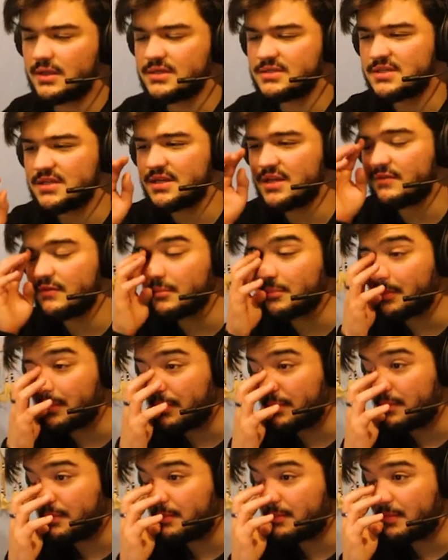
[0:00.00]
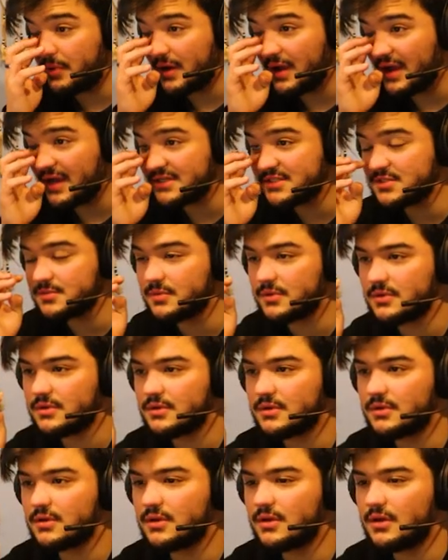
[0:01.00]
Is it even possible?
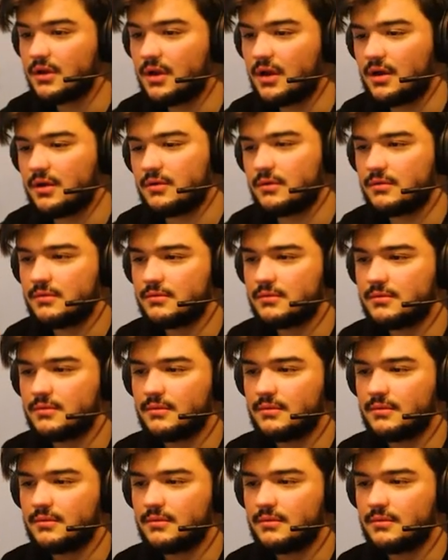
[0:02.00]
Oh.